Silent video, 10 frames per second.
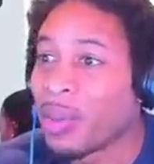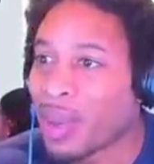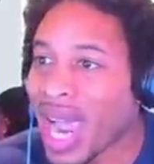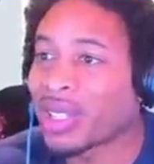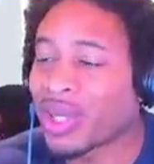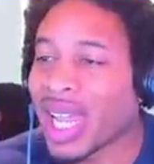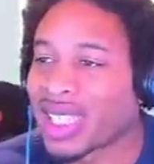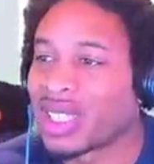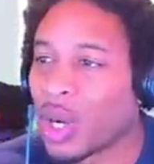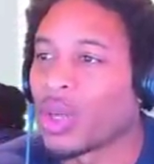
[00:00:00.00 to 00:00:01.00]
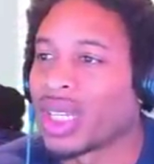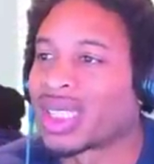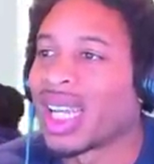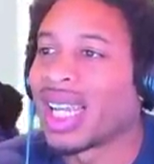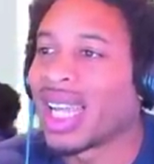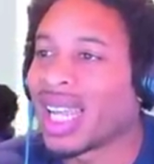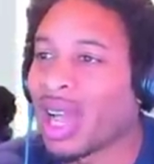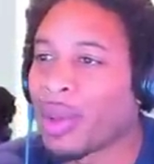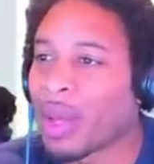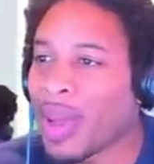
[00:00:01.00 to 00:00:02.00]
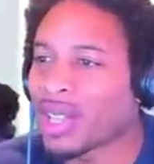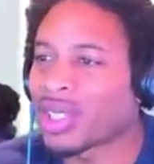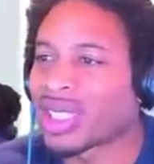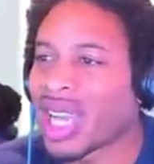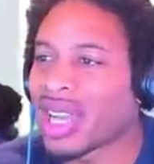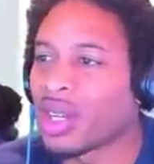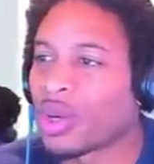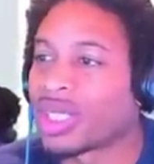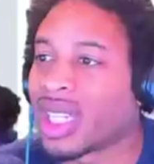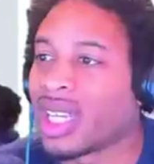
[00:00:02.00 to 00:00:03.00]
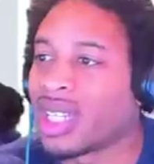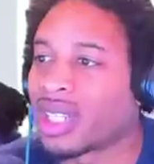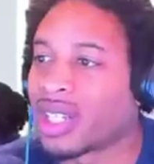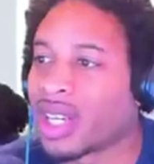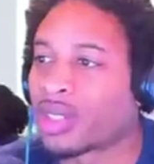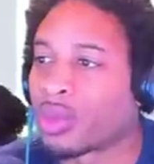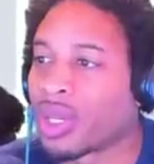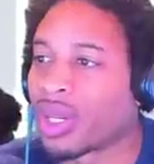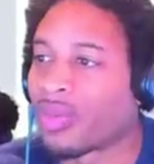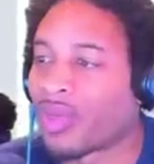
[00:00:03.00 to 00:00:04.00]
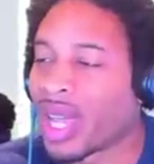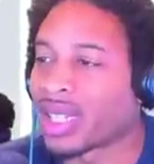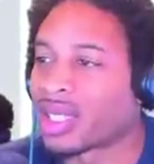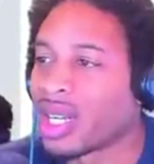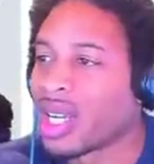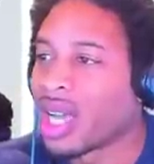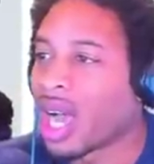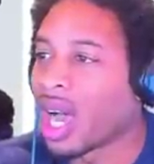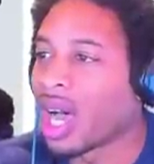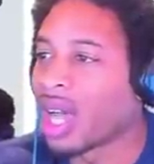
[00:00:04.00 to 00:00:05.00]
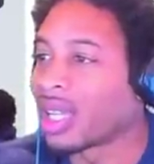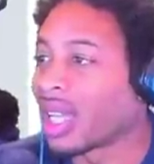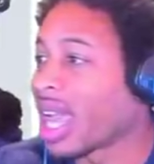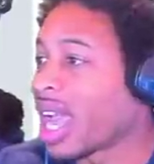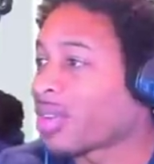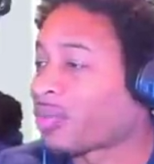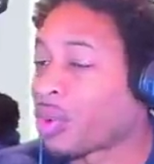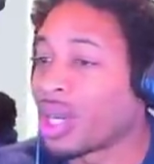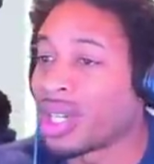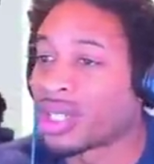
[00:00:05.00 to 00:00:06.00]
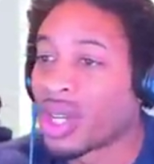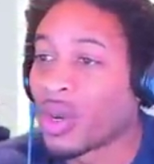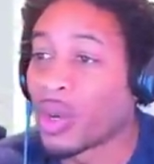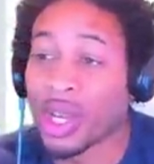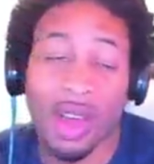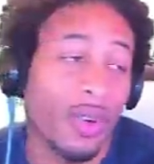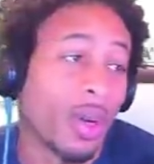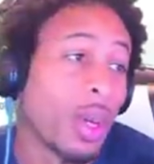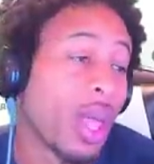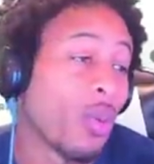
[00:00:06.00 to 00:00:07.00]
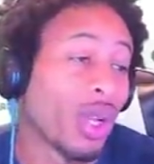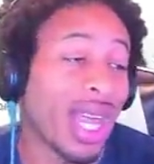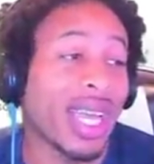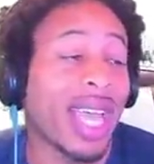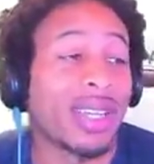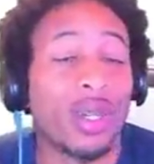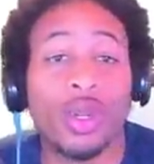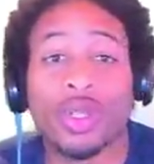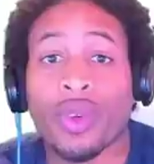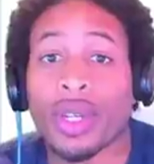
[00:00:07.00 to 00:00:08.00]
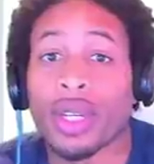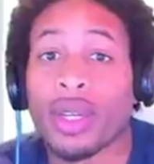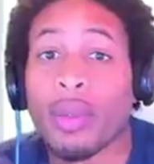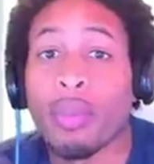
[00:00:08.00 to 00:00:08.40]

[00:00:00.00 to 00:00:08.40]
Patrick has noticed I mean, Patrick has not noticed any other detrimental effects, uh, lag, freeze, whatever. Well, I got news for you.